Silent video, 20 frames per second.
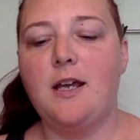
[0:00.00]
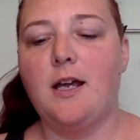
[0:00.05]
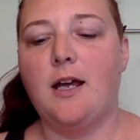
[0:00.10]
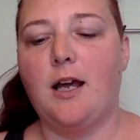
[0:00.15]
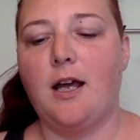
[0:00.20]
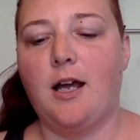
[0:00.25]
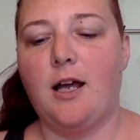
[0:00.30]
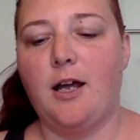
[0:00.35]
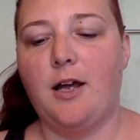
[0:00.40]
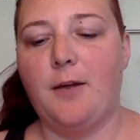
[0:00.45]

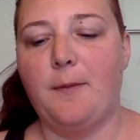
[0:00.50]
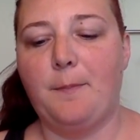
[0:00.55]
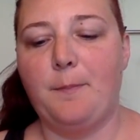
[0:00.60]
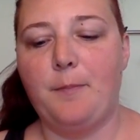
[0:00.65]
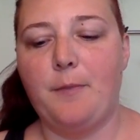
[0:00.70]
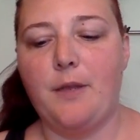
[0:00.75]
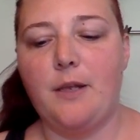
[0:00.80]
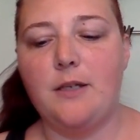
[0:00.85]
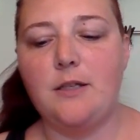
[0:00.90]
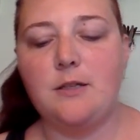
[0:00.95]

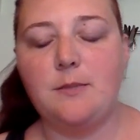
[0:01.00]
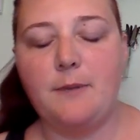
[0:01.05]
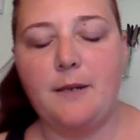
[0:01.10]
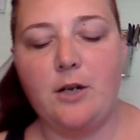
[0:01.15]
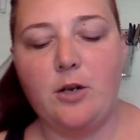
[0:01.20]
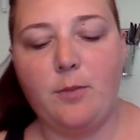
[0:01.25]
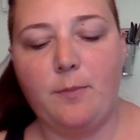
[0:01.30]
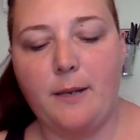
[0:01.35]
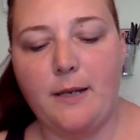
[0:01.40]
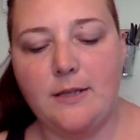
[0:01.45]

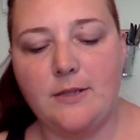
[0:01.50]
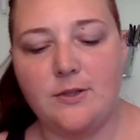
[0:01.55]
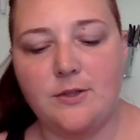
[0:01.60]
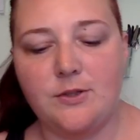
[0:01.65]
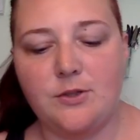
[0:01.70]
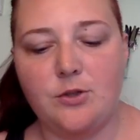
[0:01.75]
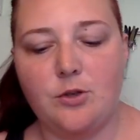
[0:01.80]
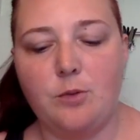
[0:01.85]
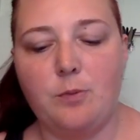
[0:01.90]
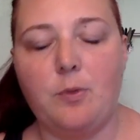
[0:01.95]
tomato basil
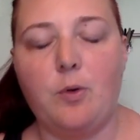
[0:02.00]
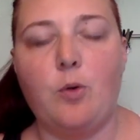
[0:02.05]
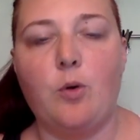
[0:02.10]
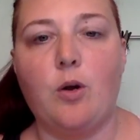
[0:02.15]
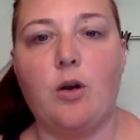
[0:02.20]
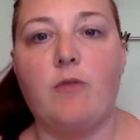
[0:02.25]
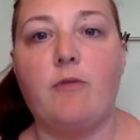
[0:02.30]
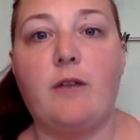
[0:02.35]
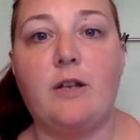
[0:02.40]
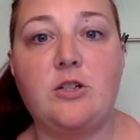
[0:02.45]
soup,
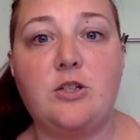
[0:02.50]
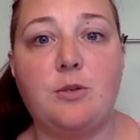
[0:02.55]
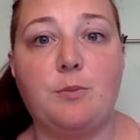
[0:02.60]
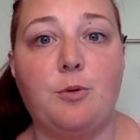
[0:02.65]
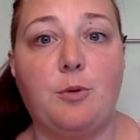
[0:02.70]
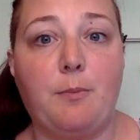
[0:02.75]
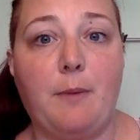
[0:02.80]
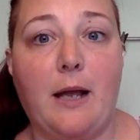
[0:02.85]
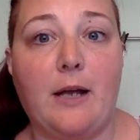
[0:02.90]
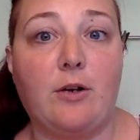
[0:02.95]
or
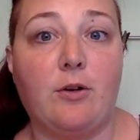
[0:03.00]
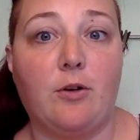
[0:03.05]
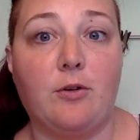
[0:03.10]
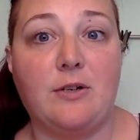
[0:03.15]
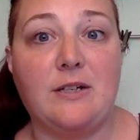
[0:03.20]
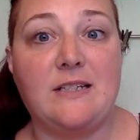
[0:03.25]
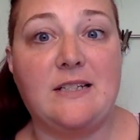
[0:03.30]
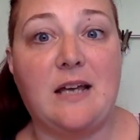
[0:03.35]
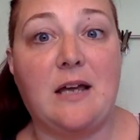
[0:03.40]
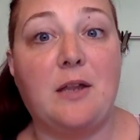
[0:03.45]
vegetable
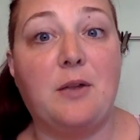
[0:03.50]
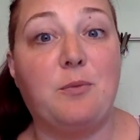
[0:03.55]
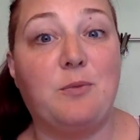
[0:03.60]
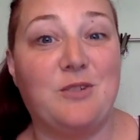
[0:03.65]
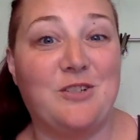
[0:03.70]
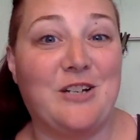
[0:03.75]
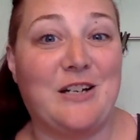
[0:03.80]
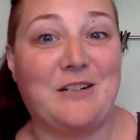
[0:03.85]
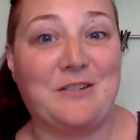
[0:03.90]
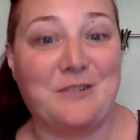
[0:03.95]
macaroni salad,
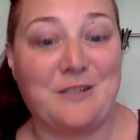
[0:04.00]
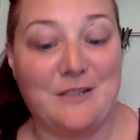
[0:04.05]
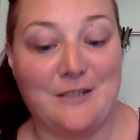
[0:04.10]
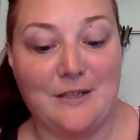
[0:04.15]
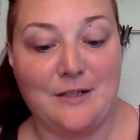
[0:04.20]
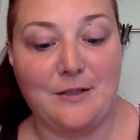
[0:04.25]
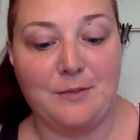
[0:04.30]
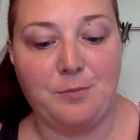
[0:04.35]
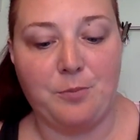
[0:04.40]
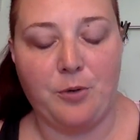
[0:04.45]
which actually
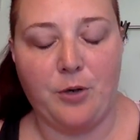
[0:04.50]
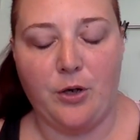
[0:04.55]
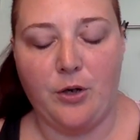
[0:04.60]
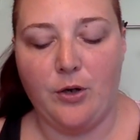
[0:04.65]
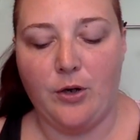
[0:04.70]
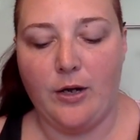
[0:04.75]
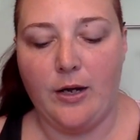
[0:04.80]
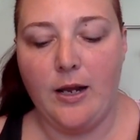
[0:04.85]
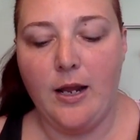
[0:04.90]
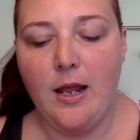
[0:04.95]
sounds pretty
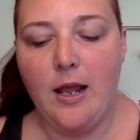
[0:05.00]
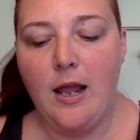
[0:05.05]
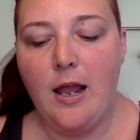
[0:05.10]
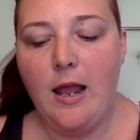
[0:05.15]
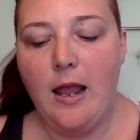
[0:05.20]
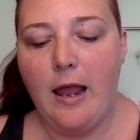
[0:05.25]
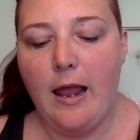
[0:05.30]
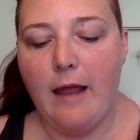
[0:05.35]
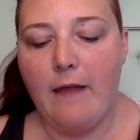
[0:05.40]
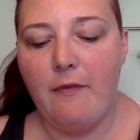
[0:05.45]
good.
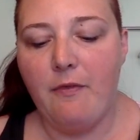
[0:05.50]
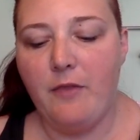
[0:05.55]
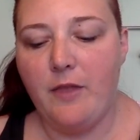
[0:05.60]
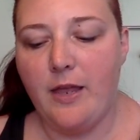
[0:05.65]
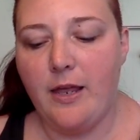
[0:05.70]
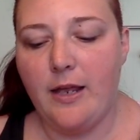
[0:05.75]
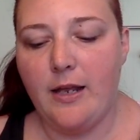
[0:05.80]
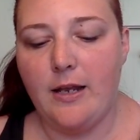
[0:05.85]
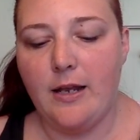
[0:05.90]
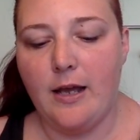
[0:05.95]
And
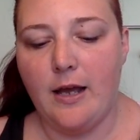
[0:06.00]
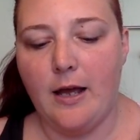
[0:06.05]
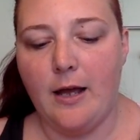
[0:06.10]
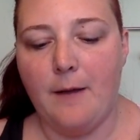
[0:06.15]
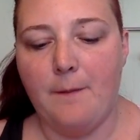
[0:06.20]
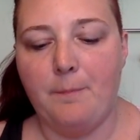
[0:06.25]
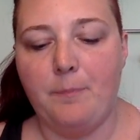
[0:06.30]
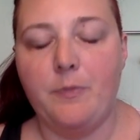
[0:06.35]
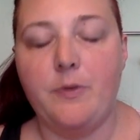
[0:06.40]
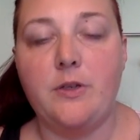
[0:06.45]

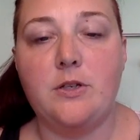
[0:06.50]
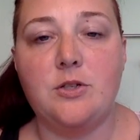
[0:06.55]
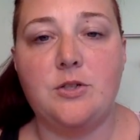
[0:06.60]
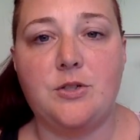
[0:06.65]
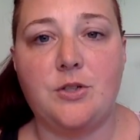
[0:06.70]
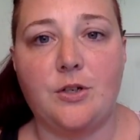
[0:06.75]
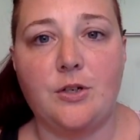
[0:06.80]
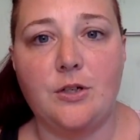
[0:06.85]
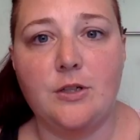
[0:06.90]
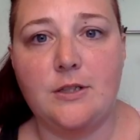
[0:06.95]
then
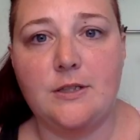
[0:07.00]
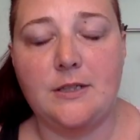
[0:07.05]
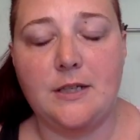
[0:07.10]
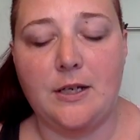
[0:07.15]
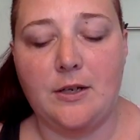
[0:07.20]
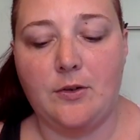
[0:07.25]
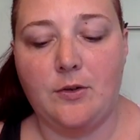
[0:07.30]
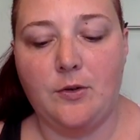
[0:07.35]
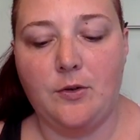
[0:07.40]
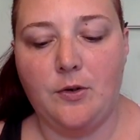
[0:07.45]
desserts
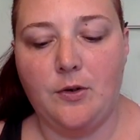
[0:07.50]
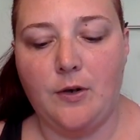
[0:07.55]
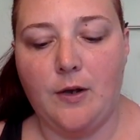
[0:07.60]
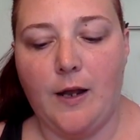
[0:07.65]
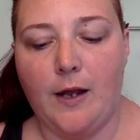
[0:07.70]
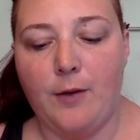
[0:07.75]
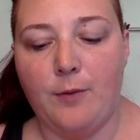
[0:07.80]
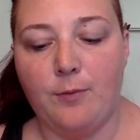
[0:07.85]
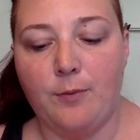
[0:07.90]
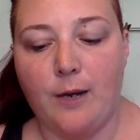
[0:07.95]

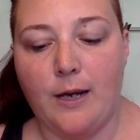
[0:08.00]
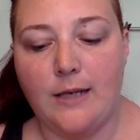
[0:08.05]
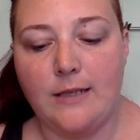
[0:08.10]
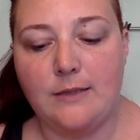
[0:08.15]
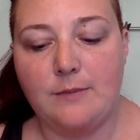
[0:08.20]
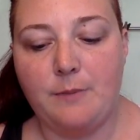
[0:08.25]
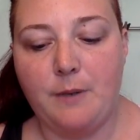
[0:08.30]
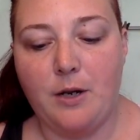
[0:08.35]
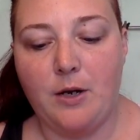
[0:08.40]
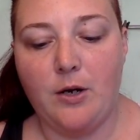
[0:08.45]
included a
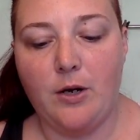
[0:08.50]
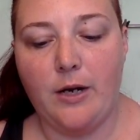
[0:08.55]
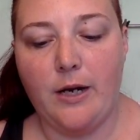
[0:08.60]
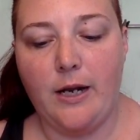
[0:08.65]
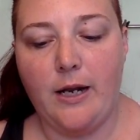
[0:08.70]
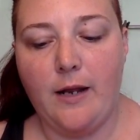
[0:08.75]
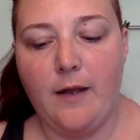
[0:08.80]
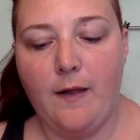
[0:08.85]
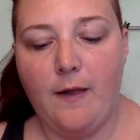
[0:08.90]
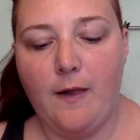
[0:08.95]

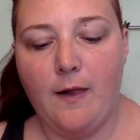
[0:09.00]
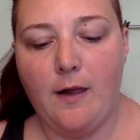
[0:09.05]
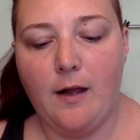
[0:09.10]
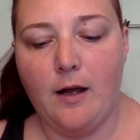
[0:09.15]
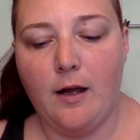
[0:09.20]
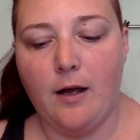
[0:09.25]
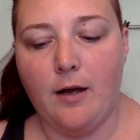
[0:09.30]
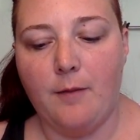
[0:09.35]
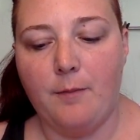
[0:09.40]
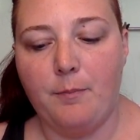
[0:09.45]
raspberry
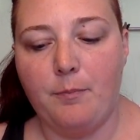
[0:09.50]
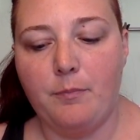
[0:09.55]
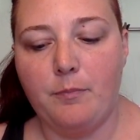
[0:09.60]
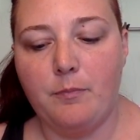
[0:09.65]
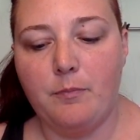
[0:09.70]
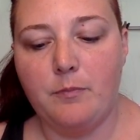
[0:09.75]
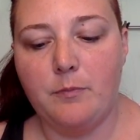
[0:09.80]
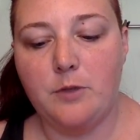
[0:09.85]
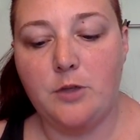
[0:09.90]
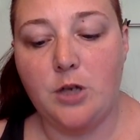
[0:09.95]

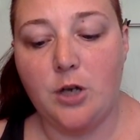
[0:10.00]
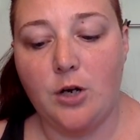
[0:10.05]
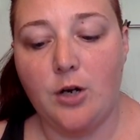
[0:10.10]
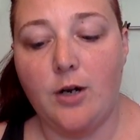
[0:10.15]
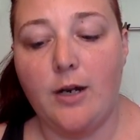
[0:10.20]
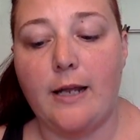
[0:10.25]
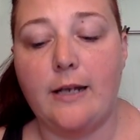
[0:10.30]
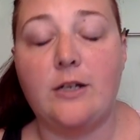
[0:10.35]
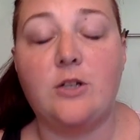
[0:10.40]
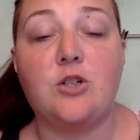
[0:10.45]

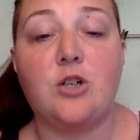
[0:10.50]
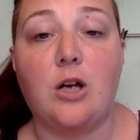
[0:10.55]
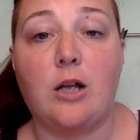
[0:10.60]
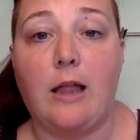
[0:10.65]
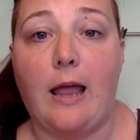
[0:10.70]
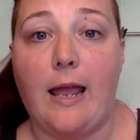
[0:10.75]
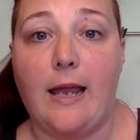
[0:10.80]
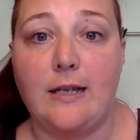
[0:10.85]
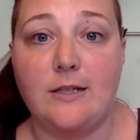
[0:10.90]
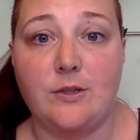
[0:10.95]
tart and a
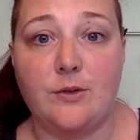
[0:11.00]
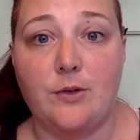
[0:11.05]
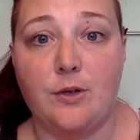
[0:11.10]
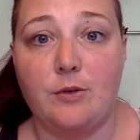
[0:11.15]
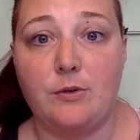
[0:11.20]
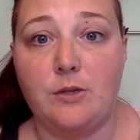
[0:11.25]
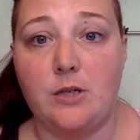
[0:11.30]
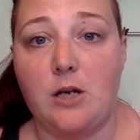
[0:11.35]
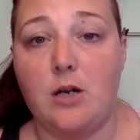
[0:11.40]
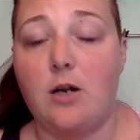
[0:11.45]
chocolate
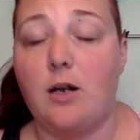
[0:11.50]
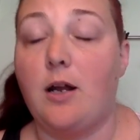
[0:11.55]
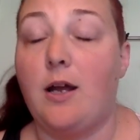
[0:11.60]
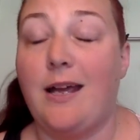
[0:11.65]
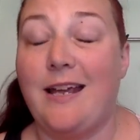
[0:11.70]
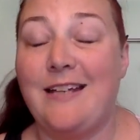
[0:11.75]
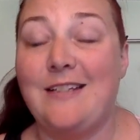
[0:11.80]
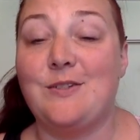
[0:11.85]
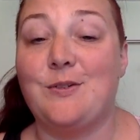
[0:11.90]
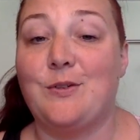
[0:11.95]
hazelnut
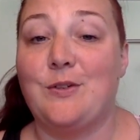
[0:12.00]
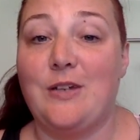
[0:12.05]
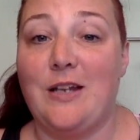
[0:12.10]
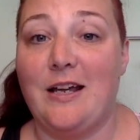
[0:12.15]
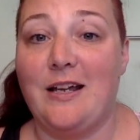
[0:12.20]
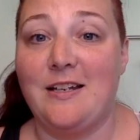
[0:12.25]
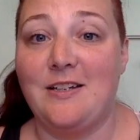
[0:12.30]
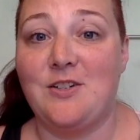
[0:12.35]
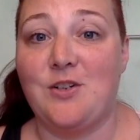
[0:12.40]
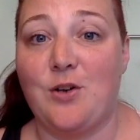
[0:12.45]

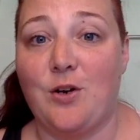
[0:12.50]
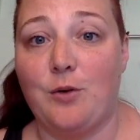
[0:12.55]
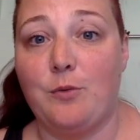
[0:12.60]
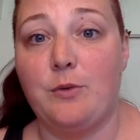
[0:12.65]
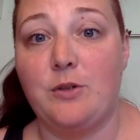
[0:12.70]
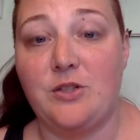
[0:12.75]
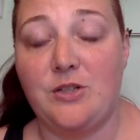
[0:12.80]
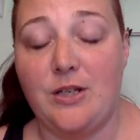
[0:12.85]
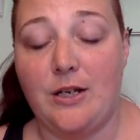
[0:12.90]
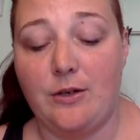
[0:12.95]
tart,
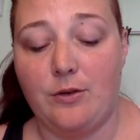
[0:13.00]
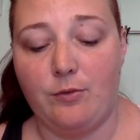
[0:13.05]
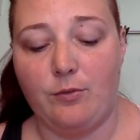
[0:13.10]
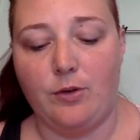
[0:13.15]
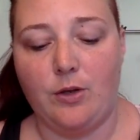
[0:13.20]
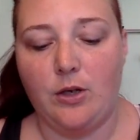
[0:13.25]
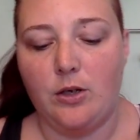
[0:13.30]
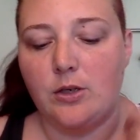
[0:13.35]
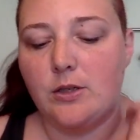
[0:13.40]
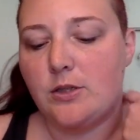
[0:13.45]
which sounded
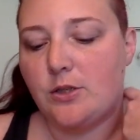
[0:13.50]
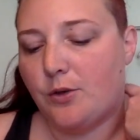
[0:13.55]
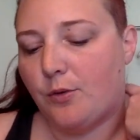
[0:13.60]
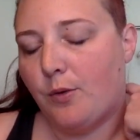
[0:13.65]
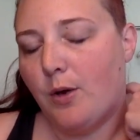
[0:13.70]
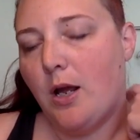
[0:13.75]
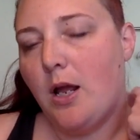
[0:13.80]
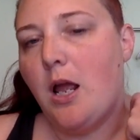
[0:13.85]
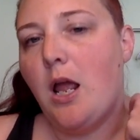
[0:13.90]
really good too.